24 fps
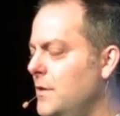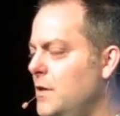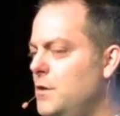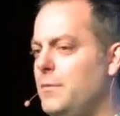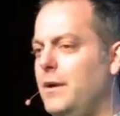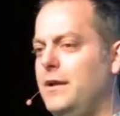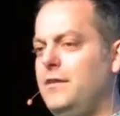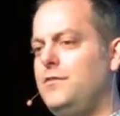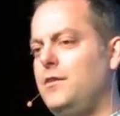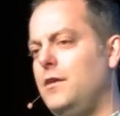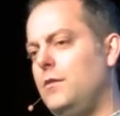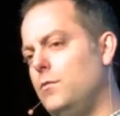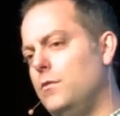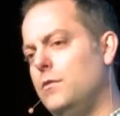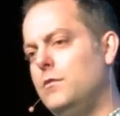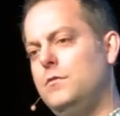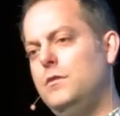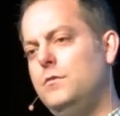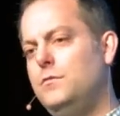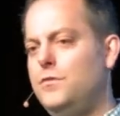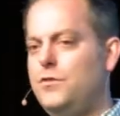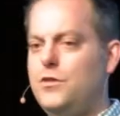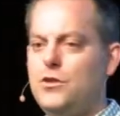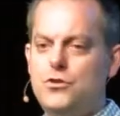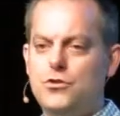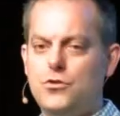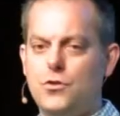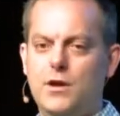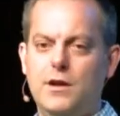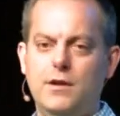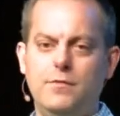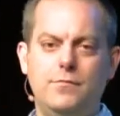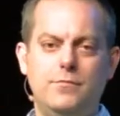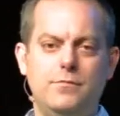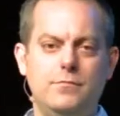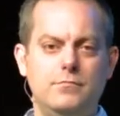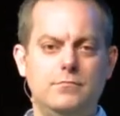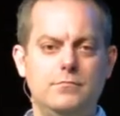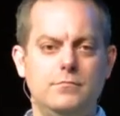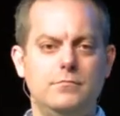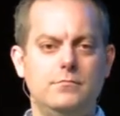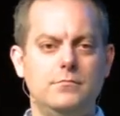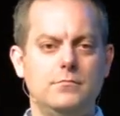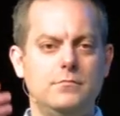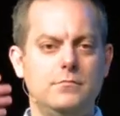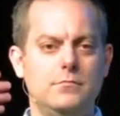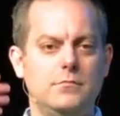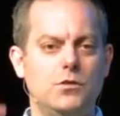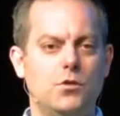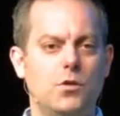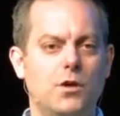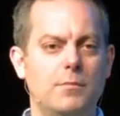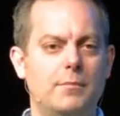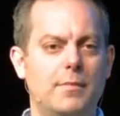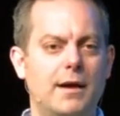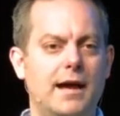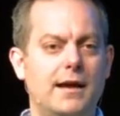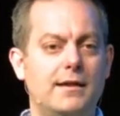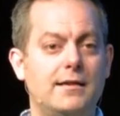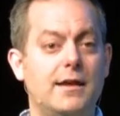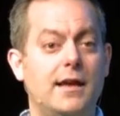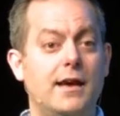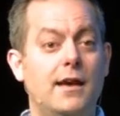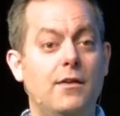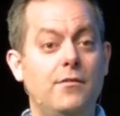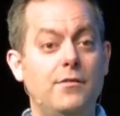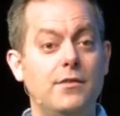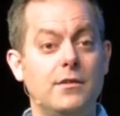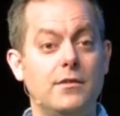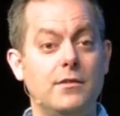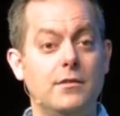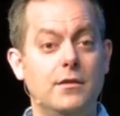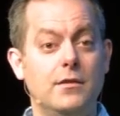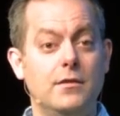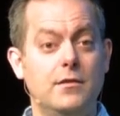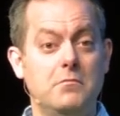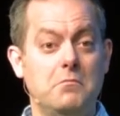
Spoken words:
You might say, well, it was the joy of going back to heaven.